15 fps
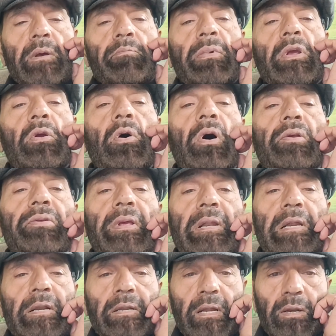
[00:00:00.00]
because the
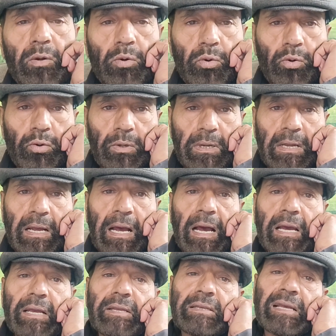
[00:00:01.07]
written goal
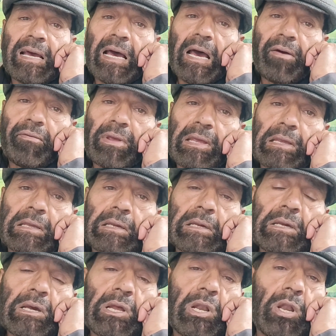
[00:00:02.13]
is having
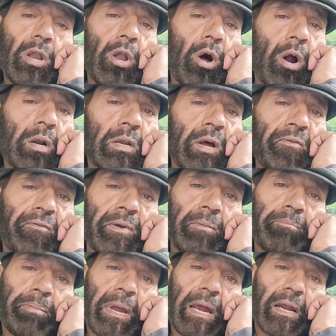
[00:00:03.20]
a lot of
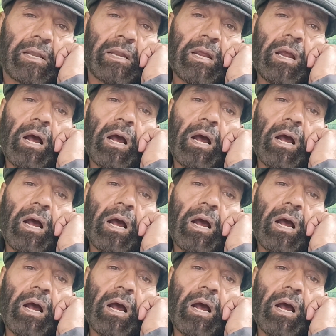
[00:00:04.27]
impact